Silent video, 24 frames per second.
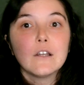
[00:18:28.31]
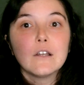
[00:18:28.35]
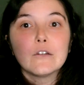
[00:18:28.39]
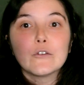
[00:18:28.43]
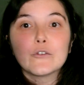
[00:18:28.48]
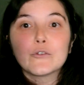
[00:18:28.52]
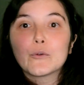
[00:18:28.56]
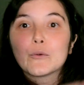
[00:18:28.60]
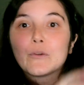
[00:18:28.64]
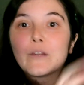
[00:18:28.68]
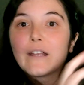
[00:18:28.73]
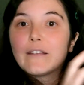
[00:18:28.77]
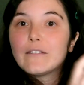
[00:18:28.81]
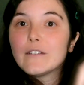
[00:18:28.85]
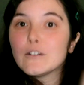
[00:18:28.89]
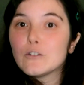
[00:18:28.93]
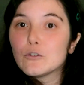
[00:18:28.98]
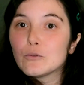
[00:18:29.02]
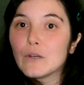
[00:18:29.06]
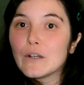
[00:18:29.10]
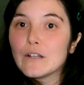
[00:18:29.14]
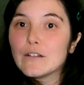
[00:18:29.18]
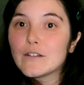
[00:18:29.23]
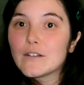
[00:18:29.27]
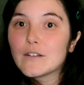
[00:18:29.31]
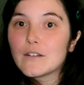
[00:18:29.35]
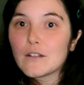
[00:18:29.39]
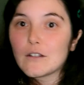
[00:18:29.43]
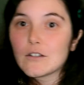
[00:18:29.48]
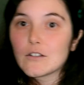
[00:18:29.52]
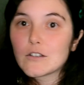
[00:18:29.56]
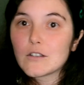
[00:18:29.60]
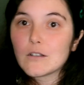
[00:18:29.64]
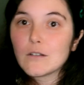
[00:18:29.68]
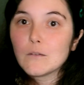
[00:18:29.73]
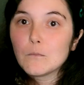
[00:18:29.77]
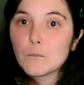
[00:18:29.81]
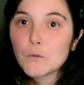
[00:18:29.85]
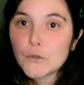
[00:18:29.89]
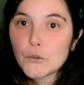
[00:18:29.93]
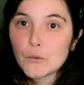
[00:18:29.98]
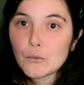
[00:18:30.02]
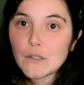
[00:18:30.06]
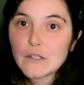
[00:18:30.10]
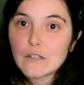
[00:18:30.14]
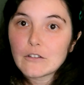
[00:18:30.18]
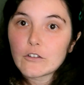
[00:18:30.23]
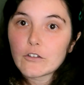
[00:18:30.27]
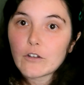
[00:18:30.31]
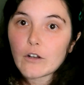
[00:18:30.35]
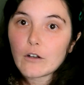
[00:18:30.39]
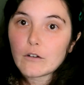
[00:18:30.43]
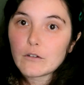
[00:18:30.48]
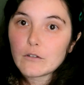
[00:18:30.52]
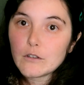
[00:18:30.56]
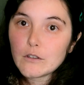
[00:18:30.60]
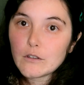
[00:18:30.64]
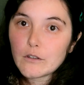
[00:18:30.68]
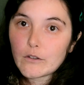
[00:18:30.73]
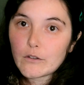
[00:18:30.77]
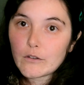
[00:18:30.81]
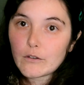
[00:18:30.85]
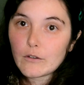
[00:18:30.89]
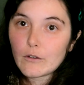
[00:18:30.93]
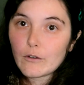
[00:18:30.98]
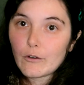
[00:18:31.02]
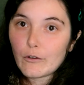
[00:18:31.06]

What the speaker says: so that the transition between genres